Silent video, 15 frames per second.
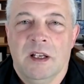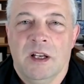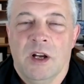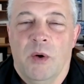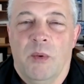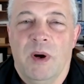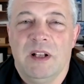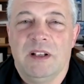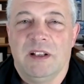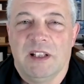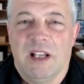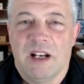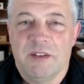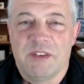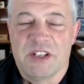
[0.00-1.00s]
Well, a
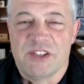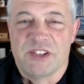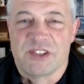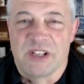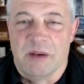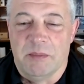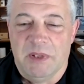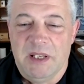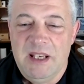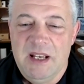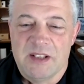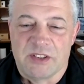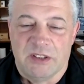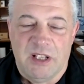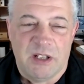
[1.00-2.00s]
lot of disassembly.
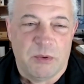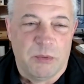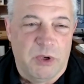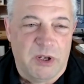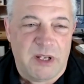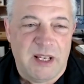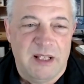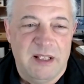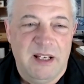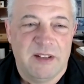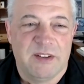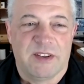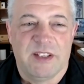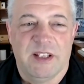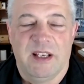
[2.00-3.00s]
It's a lot of work. And the
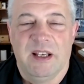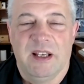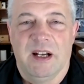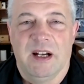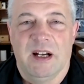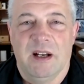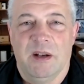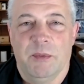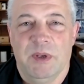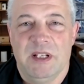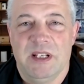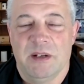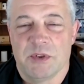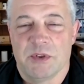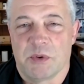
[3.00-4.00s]
other thing we
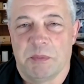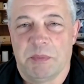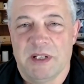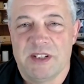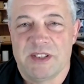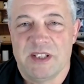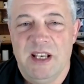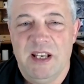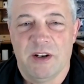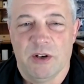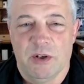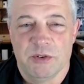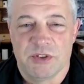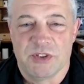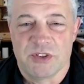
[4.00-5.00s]
did was replace the heater
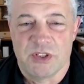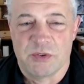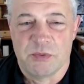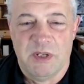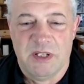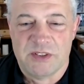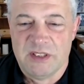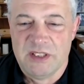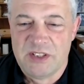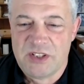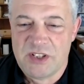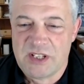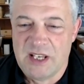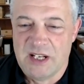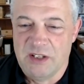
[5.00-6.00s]
hoses as well. So let's
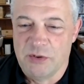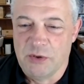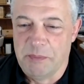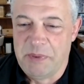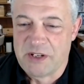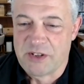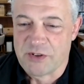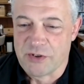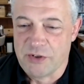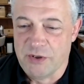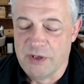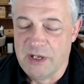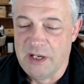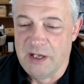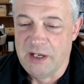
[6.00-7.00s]
just get into a
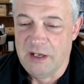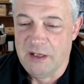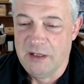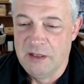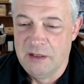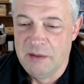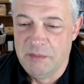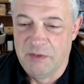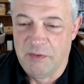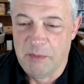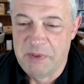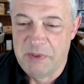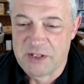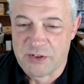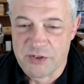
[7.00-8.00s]
picture, a bit of a
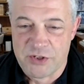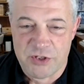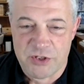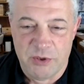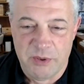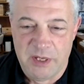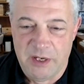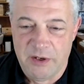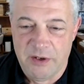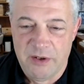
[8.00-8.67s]
picture show here.